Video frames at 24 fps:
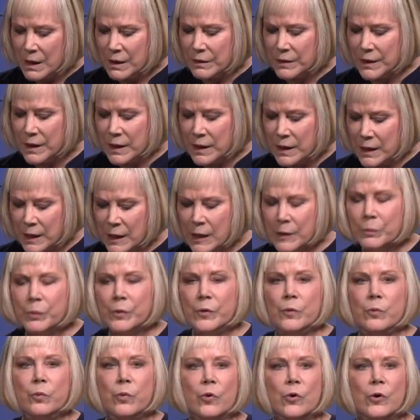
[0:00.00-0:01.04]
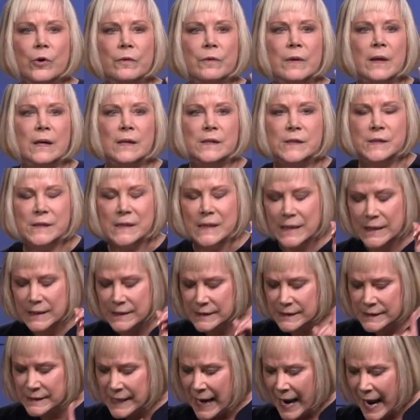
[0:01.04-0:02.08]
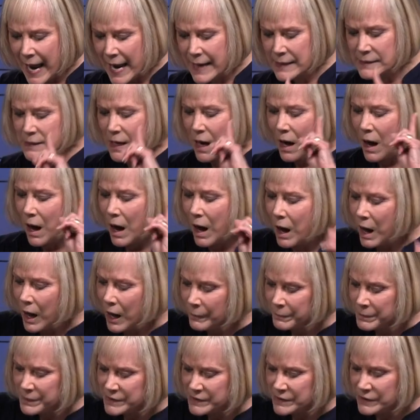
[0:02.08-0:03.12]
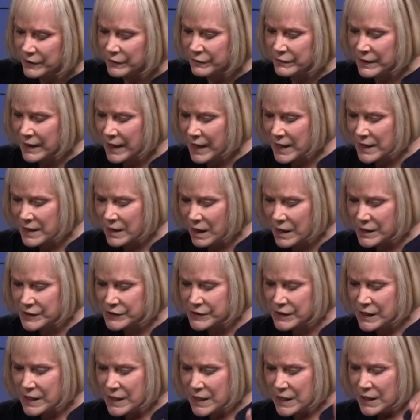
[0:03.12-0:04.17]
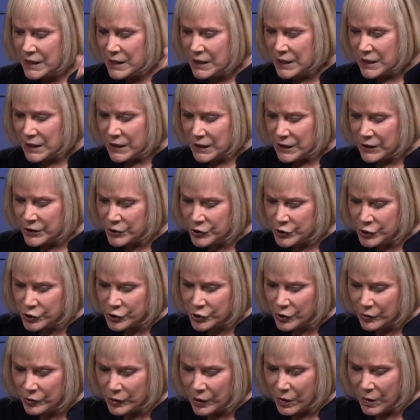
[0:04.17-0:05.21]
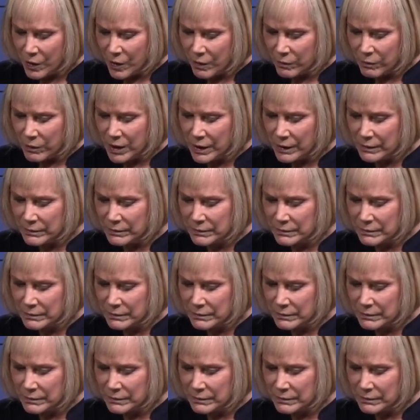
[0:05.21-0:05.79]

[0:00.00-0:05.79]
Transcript: The Hebrew word that is the exact opposite of chaos is shalom